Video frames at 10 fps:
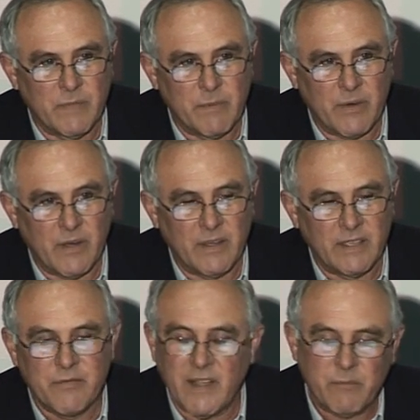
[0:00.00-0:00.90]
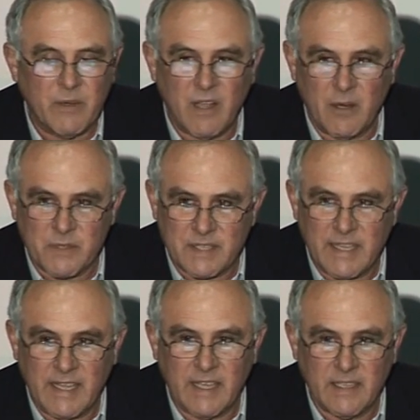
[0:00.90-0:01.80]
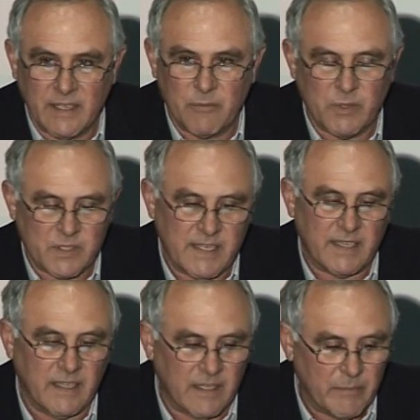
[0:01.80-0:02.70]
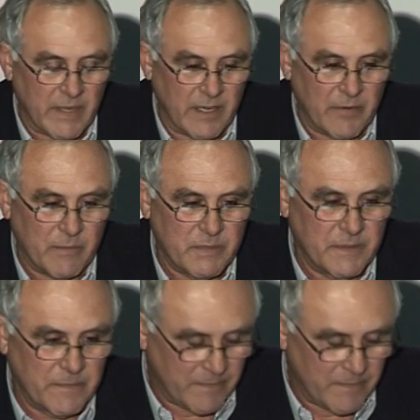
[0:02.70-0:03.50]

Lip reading: broke. In fact, when I was there, it was technically bankrupt.